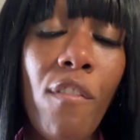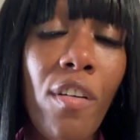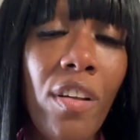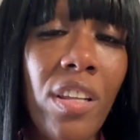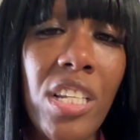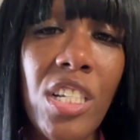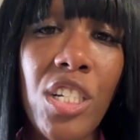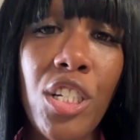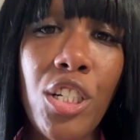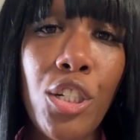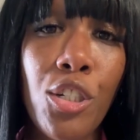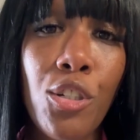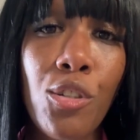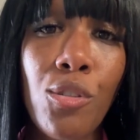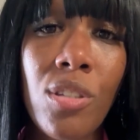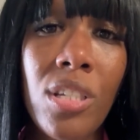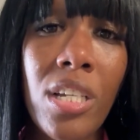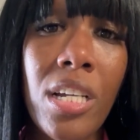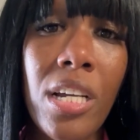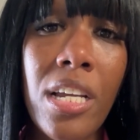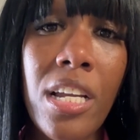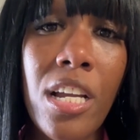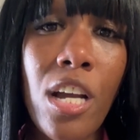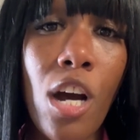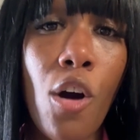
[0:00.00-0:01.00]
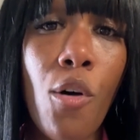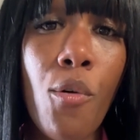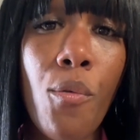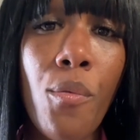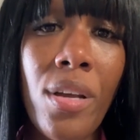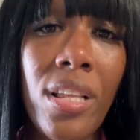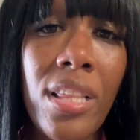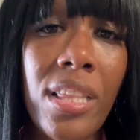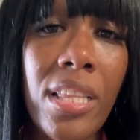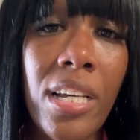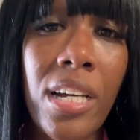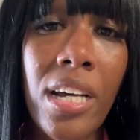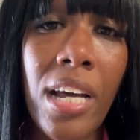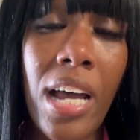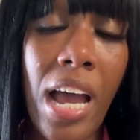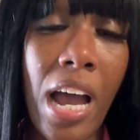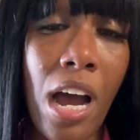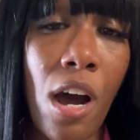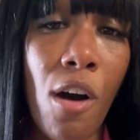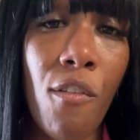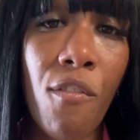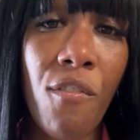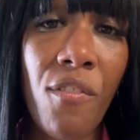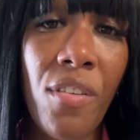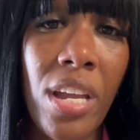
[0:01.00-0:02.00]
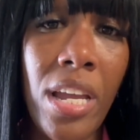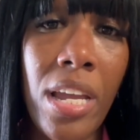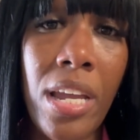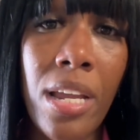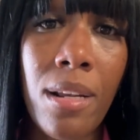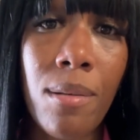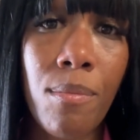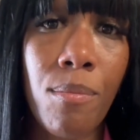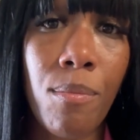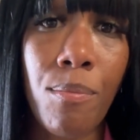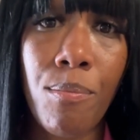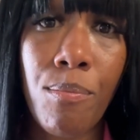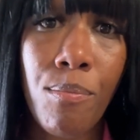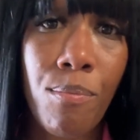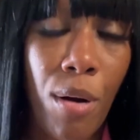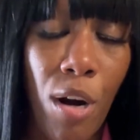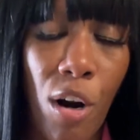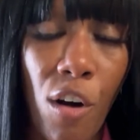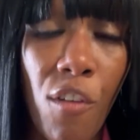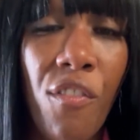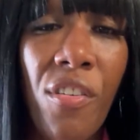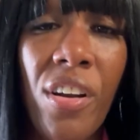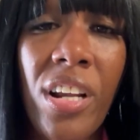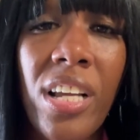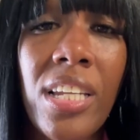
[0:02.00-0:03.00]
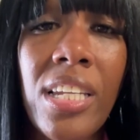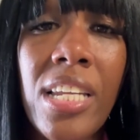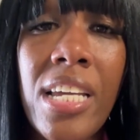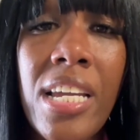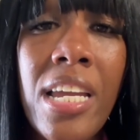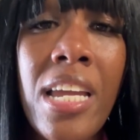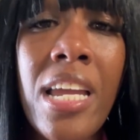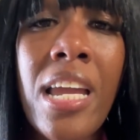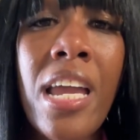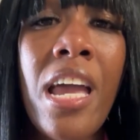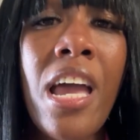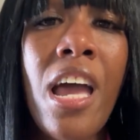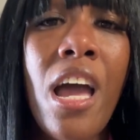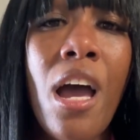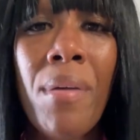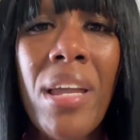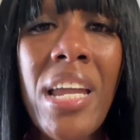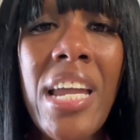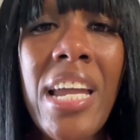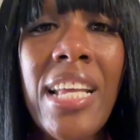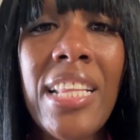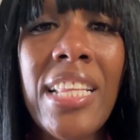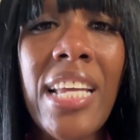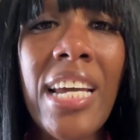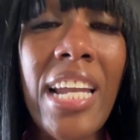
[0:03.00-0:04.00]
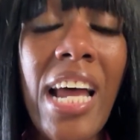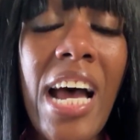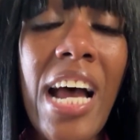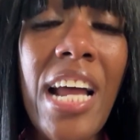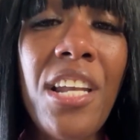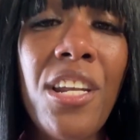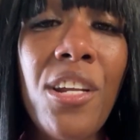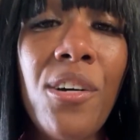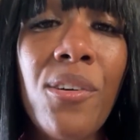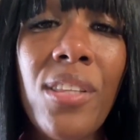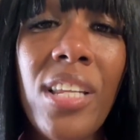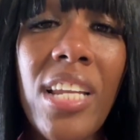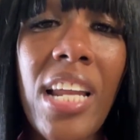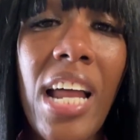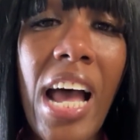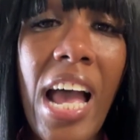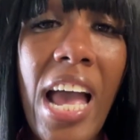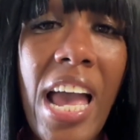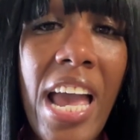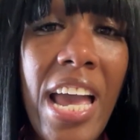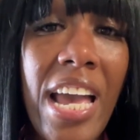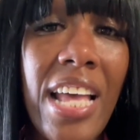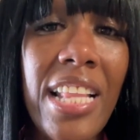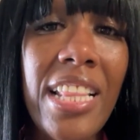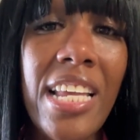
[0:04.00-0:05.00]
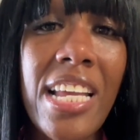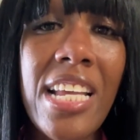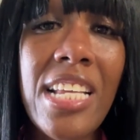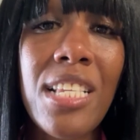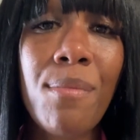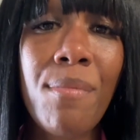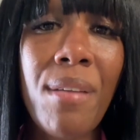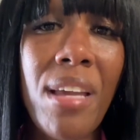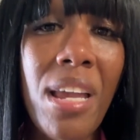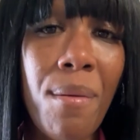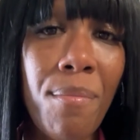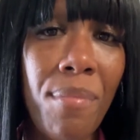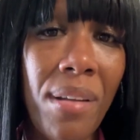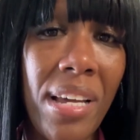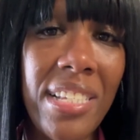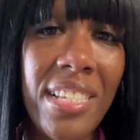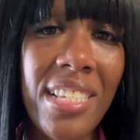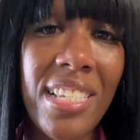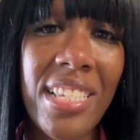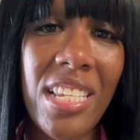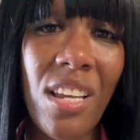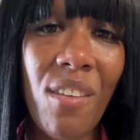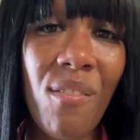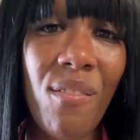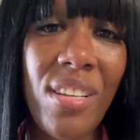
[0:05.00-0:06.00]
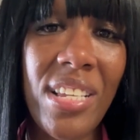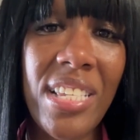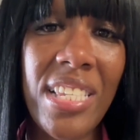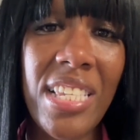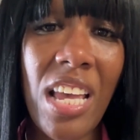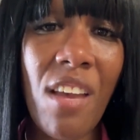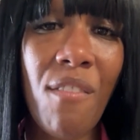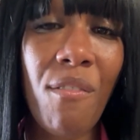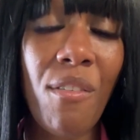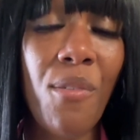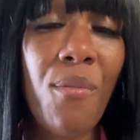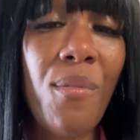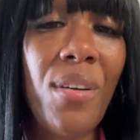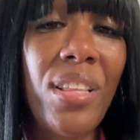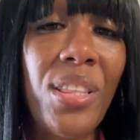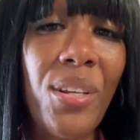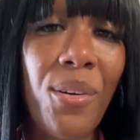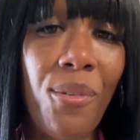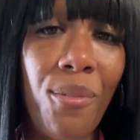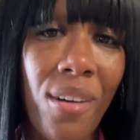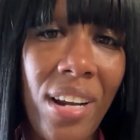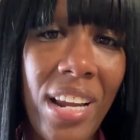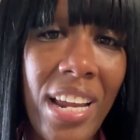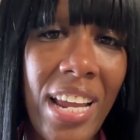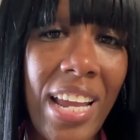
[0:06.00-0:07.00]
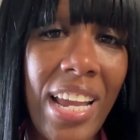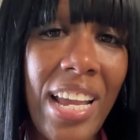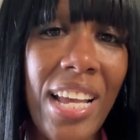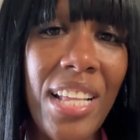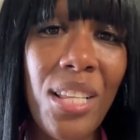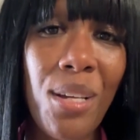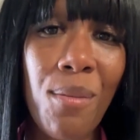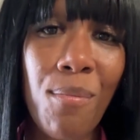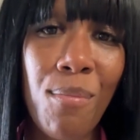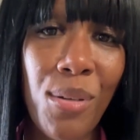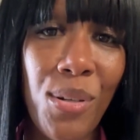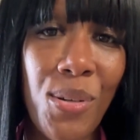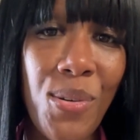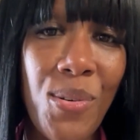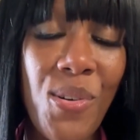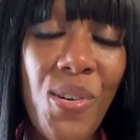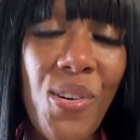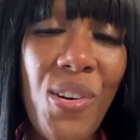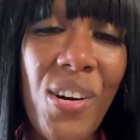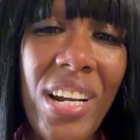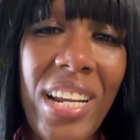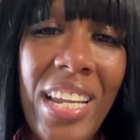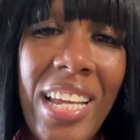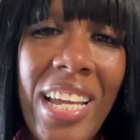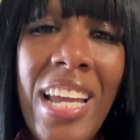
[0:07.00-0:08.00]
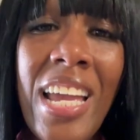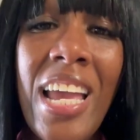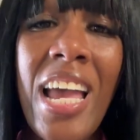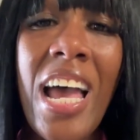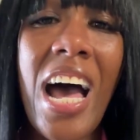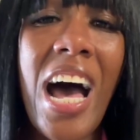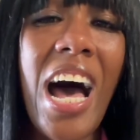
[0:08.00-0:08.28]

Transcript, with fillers: of the shoes could go with the outfit perfectly and that I knew that I had these Mid Blazer 77 with the red and the blue on it.